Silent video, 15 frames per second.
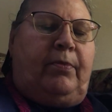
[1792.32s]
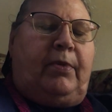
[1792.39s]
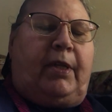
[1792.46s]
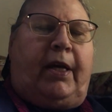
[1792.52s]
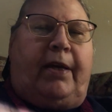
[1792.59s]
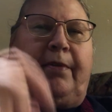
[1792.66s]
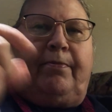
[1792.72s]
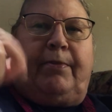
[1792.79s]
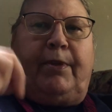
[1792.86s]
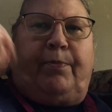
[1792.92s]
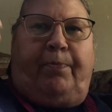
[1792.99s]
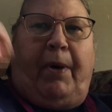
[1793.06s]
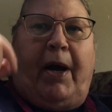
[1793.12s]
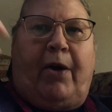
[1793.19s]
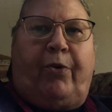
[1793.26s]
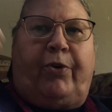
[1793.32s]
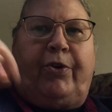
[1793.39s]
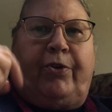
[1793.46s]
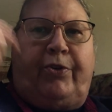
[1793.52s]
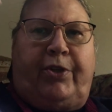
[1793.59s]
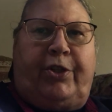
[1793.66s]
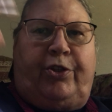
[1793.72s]
like the
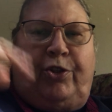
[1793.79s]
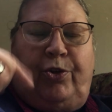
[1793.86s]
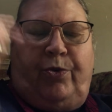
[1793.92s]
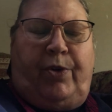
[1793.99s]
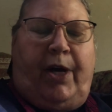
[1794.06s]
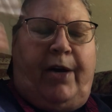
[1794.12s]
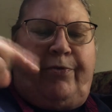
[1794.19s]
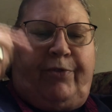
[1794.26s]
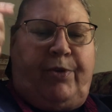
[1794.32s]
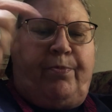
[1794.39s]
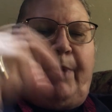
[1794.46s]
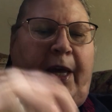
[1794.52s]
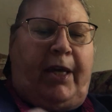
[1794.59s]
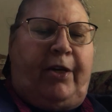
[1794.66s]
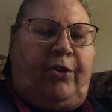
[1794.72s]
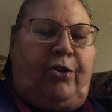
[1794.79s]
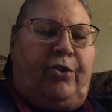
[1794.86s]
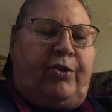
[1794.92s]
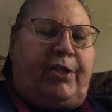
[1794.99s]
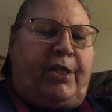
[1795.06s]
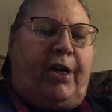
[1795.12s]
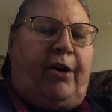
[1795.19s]
powdered, and you'd have to make it
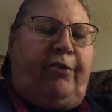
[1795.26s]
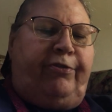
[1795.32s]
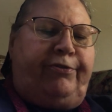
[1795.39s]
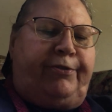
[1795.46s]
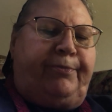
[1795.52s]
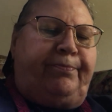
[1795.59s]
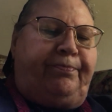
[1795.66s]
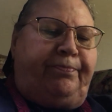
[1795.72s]
yourself.